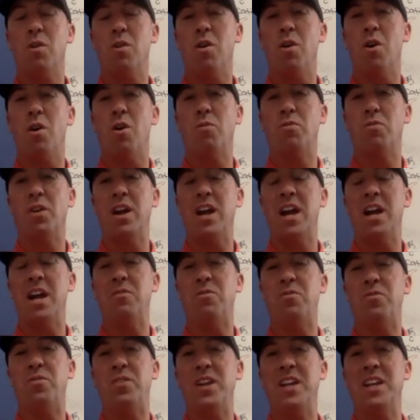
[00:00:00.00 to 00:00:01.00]

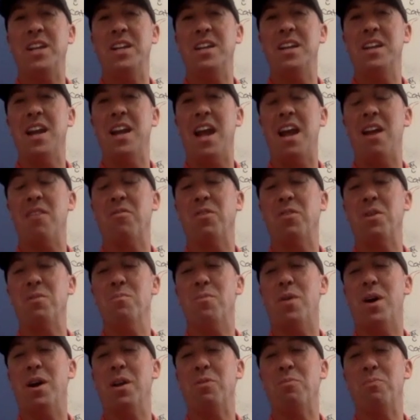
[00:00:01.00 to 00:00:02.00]
overhead fee every
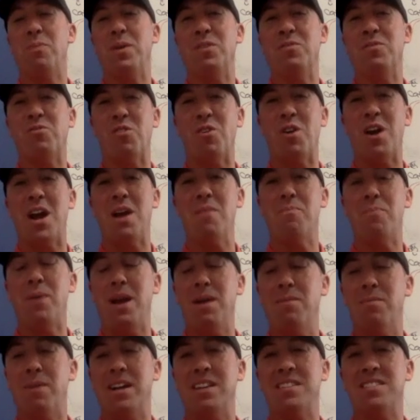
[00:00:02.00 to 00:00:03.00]
month before I pay
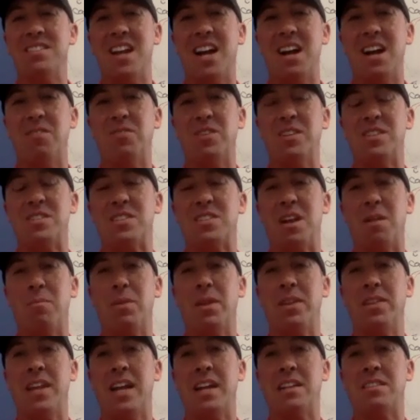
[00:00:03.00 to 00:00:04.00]
myself. It's
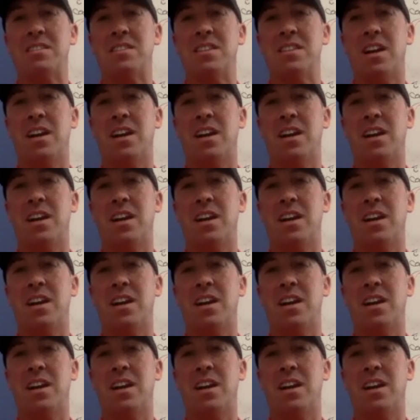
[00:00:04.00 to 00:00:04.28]
something that's